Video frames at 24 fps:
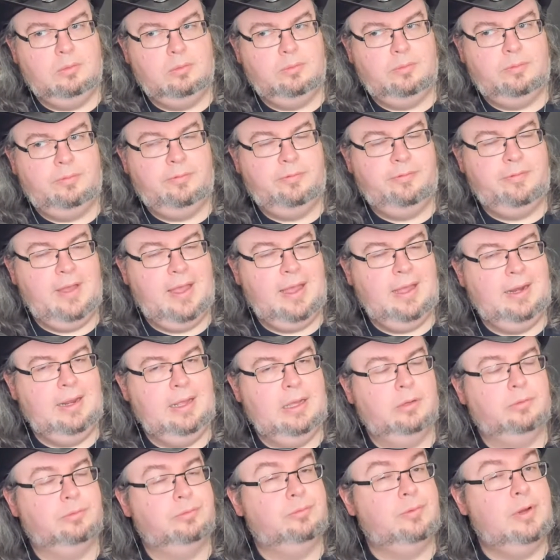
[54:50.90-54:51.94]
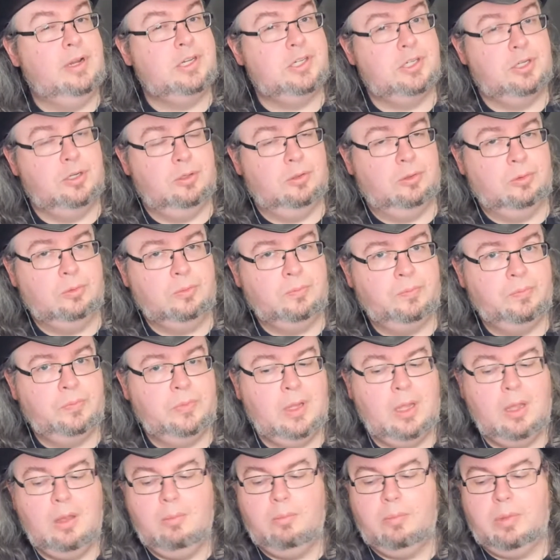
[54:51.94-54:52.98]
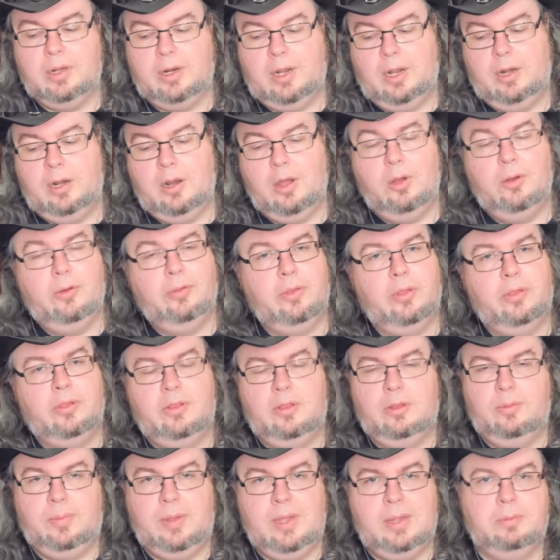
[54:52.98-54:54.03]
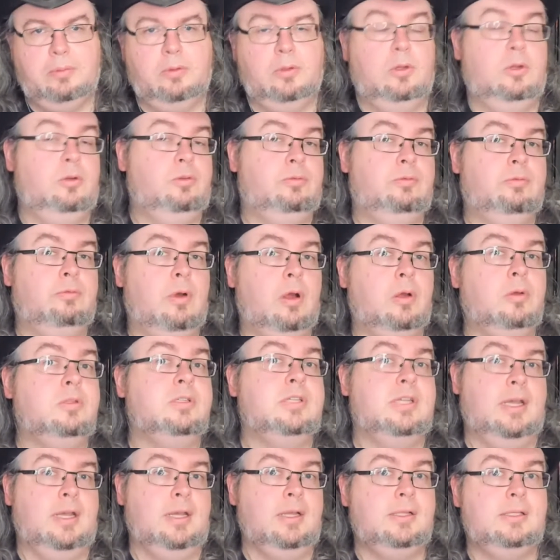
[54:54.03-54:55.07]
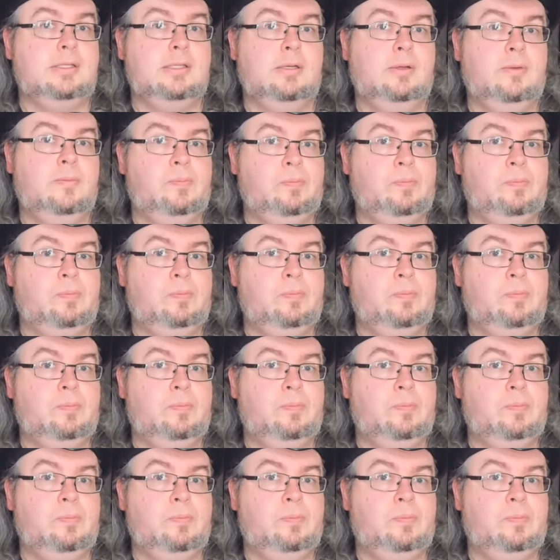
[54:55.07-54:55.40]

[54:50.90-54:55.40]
fairly original, but I know that the people who wrote it,